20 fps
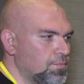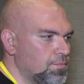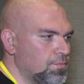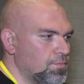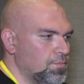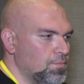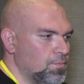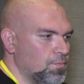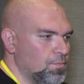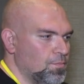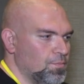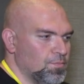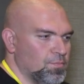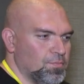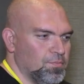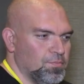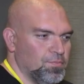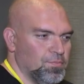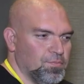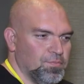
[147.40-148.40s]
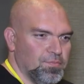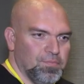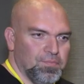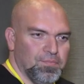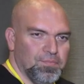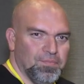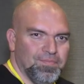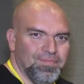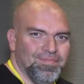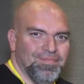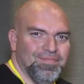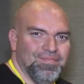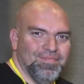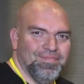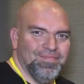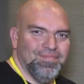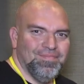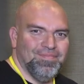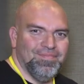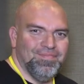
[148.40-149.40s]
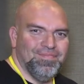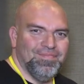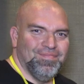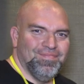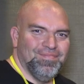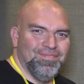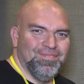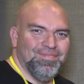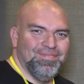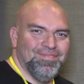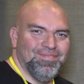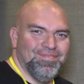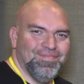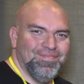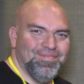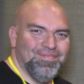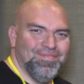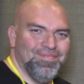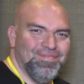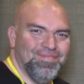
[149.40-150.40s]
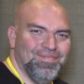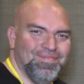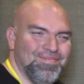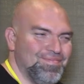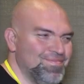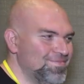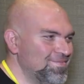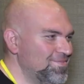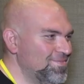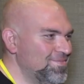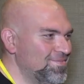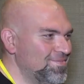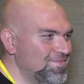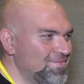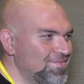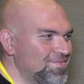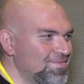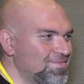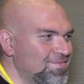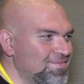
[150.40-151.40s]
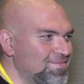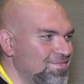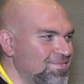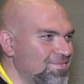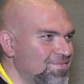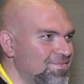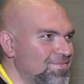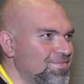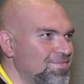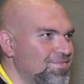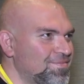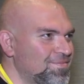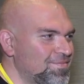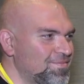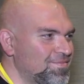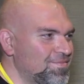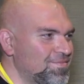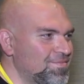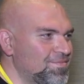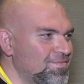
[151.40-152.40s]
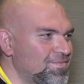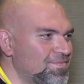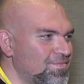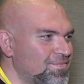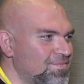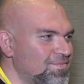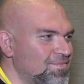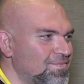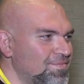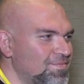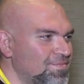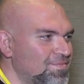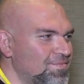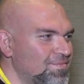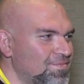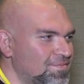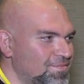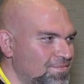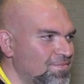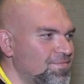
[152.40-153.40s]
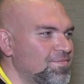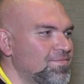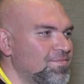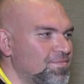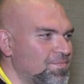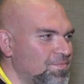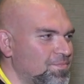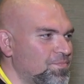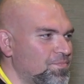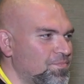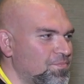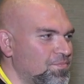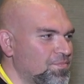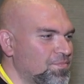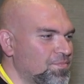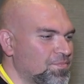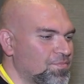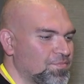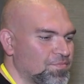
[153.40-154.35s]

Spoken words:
(silent)